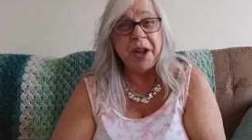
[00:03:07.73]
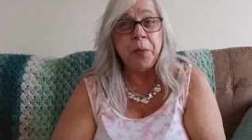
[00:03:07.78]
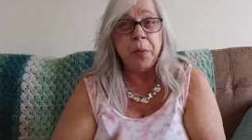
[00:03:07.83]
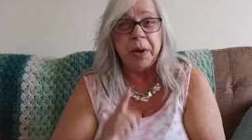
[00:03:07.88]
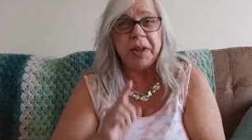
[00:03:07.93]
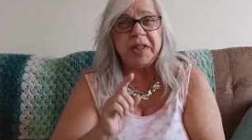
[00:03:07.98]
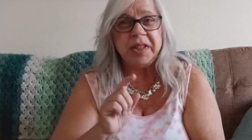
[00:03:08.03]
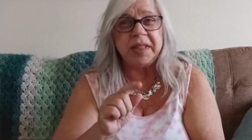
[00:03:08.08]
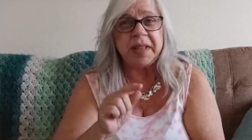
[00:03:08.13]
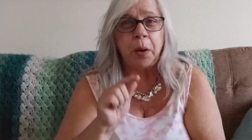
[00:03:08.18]

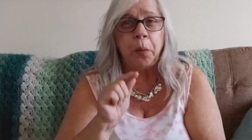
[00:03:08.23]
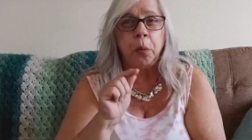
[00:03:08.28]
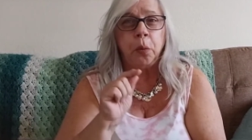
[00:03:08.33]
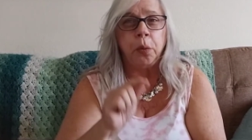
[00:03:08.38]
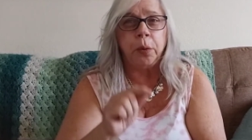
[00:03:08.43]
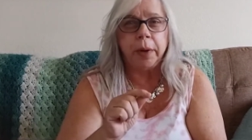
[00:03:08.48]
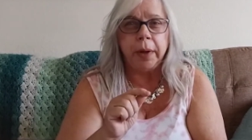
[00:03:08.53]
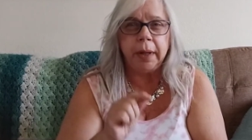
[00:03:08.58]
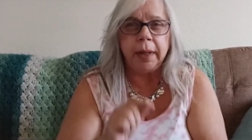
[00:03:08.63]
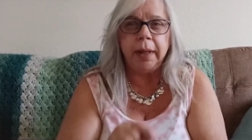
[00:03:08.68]
which is a
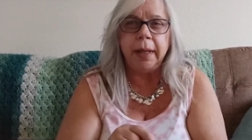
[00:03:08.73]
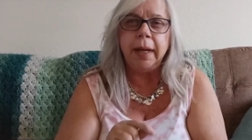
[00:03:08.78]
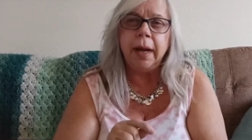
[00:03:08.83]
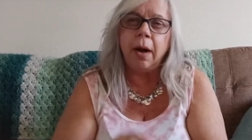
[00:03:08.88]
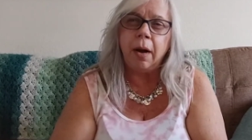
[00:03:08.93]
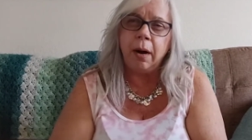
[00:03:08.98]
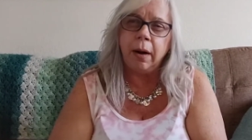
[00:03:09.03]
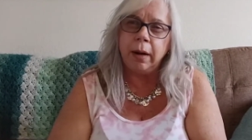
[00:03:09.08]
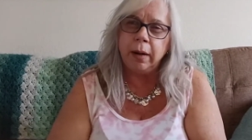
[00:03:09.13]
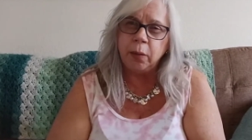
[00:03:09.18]
really
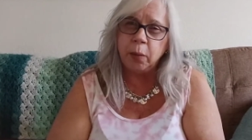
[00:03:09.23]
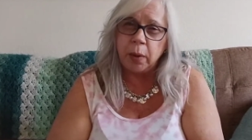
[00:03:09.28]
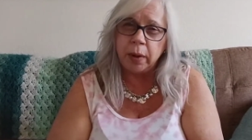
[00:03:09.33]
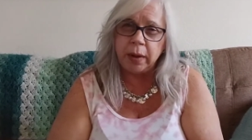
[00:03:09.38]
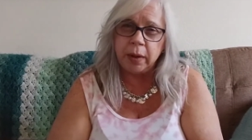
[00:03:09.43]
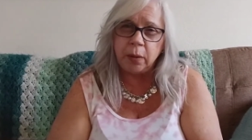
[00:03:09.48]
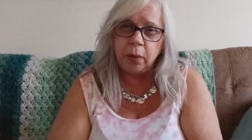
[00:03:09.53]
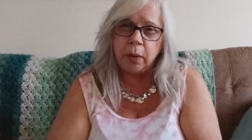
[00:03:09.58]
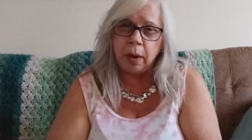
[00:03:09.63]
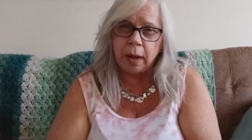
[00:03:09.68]
hard
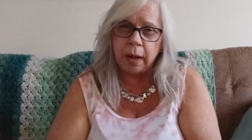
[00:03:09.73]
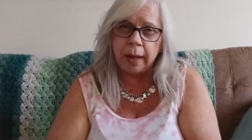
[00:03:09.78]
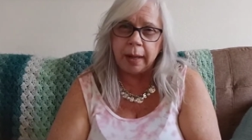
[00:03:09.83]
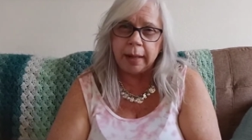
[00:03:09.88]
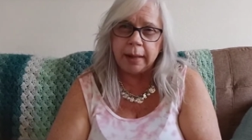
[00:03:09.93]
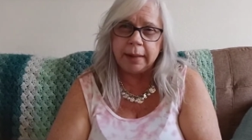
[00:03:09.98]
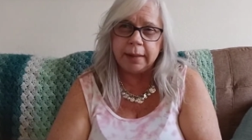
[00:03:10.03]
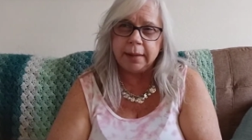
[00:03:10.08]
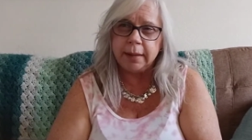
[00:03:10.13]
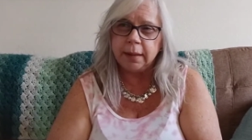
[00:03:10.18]
one, you
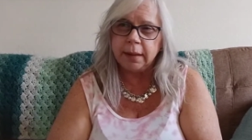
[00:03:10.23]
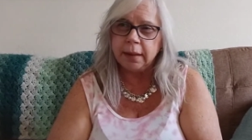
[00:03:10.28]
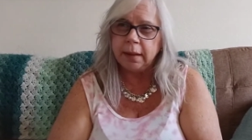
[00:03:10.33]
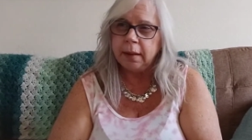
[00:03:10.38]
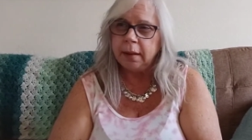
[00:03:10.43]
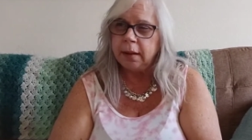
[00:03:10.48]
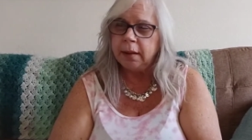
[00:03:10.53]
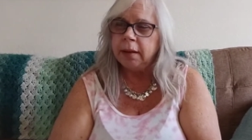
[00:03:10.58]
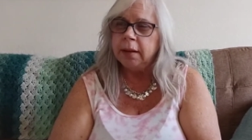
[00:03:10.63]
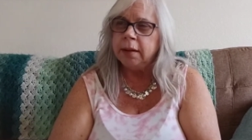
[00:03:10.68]
guys.
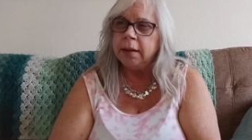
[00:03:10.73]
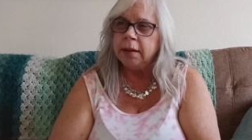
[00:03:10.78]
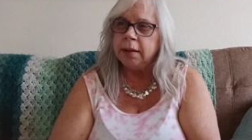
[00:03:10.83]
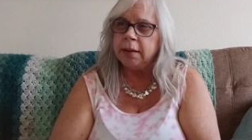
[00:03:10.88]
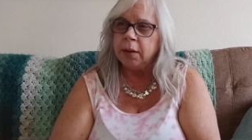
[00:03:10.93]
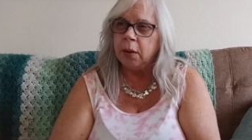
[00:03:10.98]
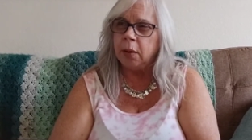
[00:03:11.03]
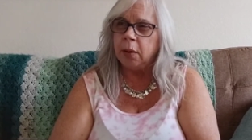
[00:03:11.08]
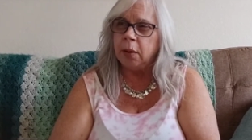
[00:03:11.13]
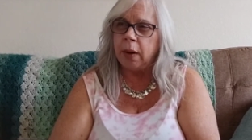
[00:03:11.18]

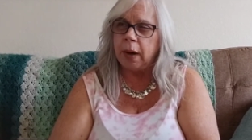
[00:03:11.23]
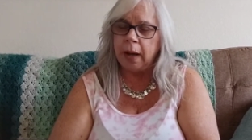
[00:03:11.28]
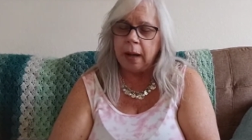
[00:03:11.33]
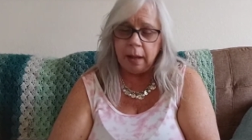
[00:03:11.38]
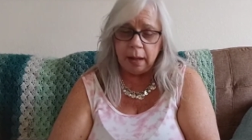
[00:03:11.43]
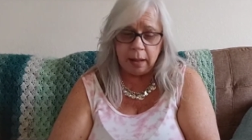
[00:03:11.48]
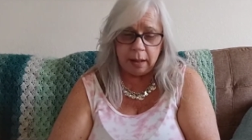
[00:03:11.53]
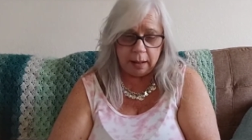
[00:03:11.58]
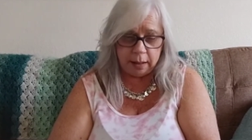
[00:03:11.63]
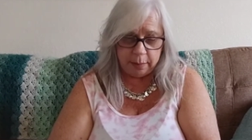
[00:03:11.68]
So
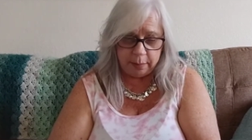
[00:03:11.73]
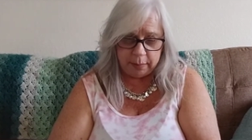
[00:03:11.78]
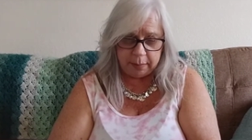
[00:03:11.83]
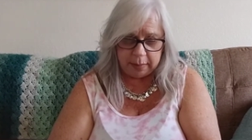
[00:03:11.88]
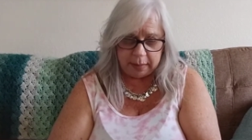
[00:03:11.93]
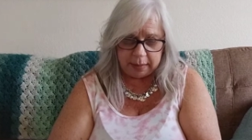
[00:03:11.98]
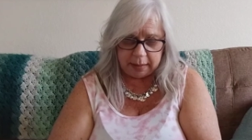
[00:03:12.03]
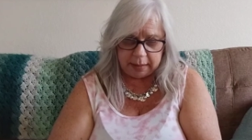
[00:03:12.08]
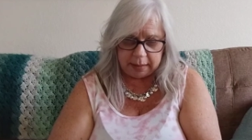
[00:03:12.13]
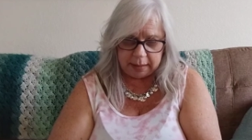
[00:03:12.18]
um,